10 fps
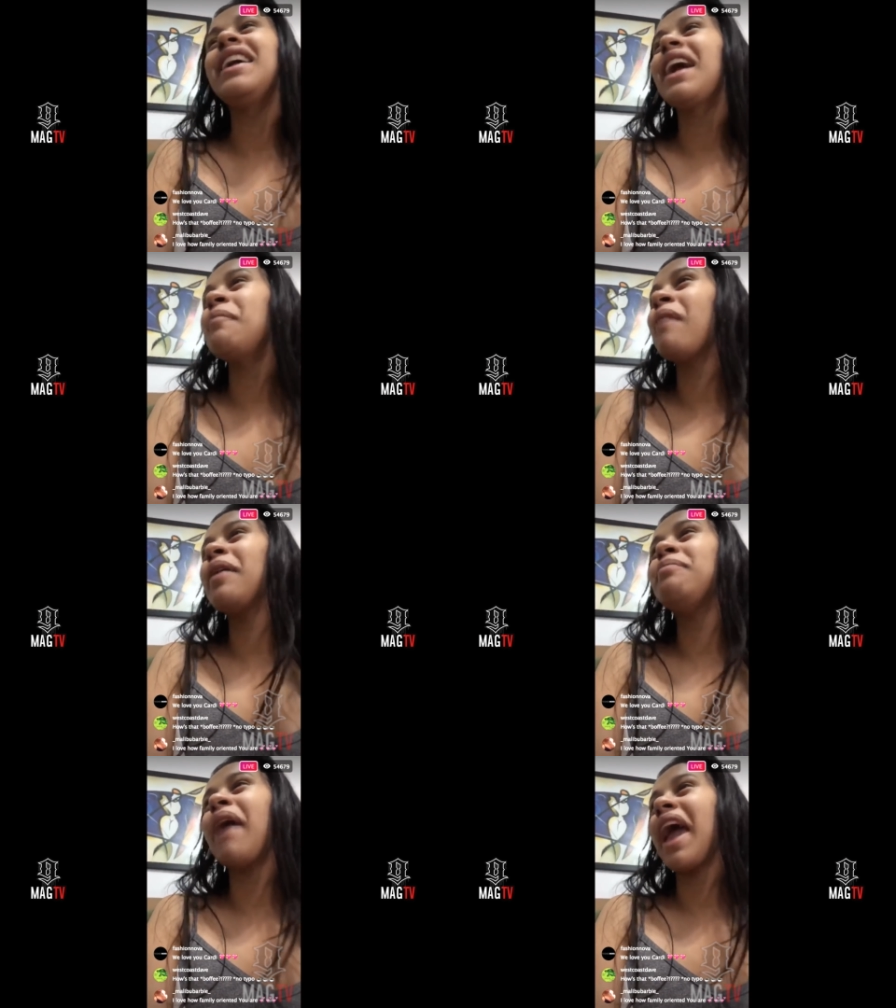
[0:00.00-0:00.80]
I got
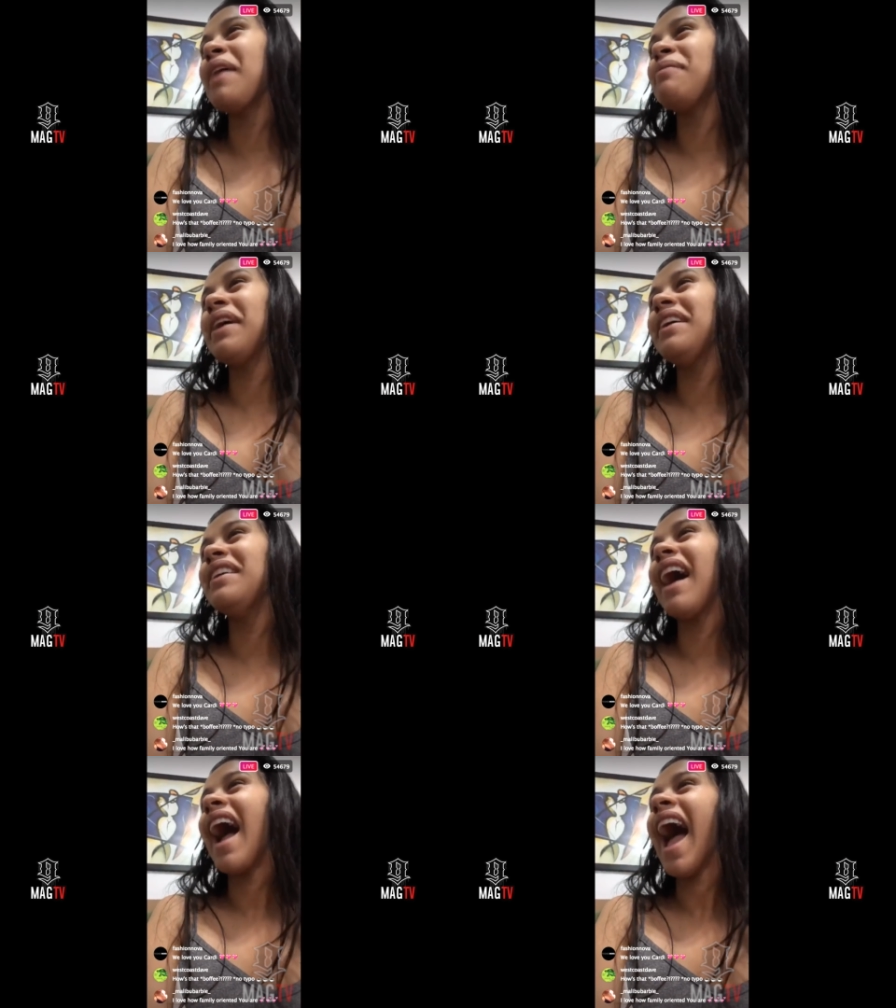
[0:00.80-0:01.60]
my baby.
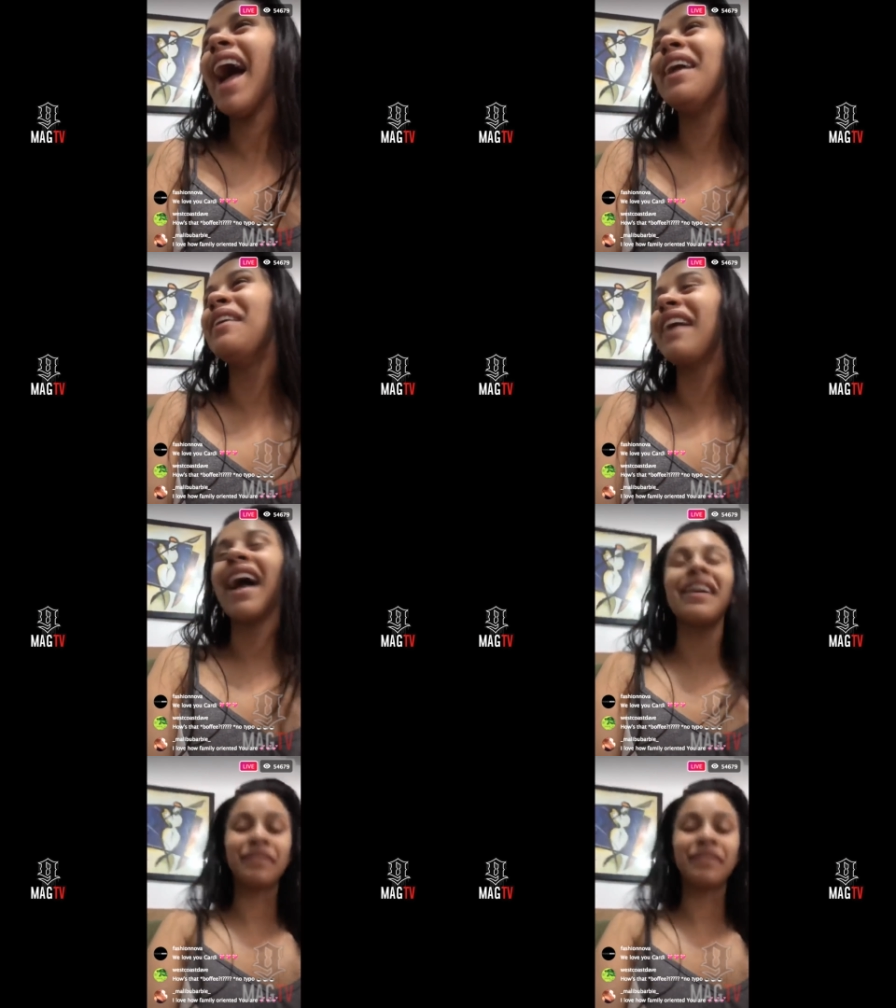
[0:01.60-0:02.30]
I don't.